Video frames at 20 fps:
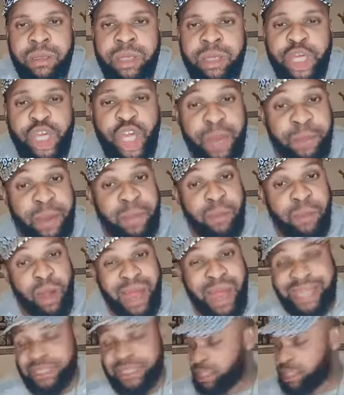Your mama
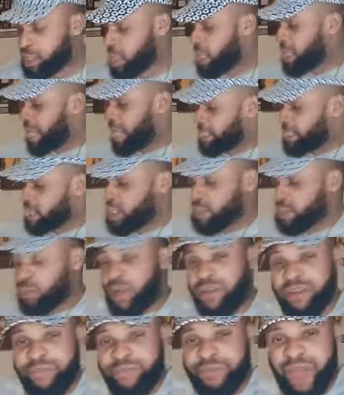and the
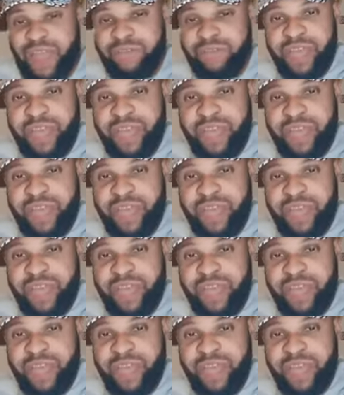small 5